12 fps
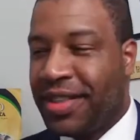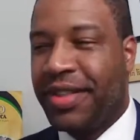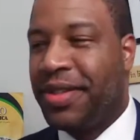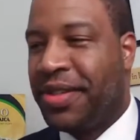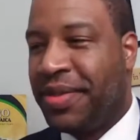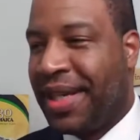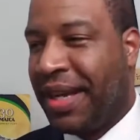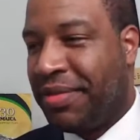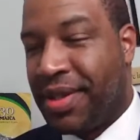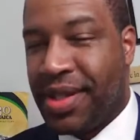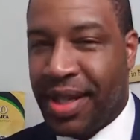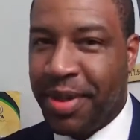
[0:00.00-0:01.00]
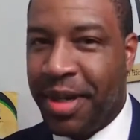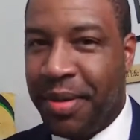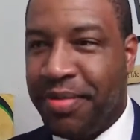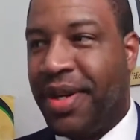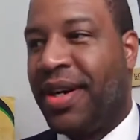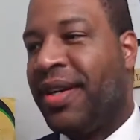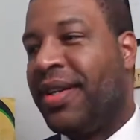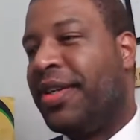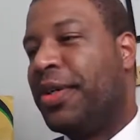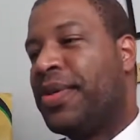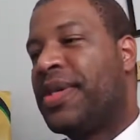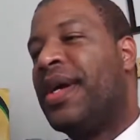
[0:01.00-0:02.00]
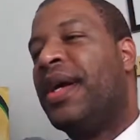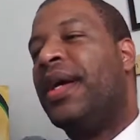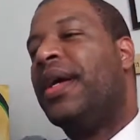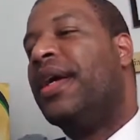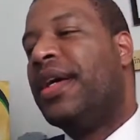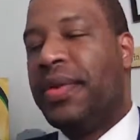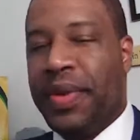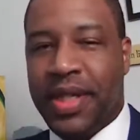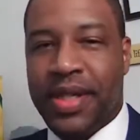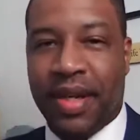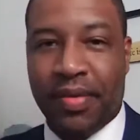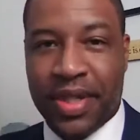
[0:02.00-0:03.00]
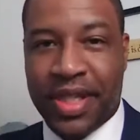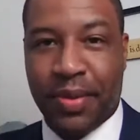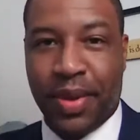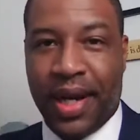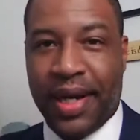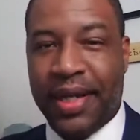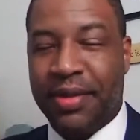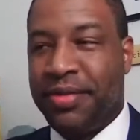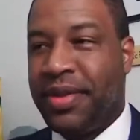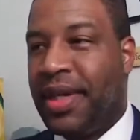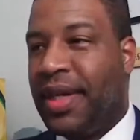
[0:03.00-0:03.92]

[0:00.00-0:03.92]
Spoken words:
She doesn't really have to say it. Big up Florida in the house, which is obviously where I live.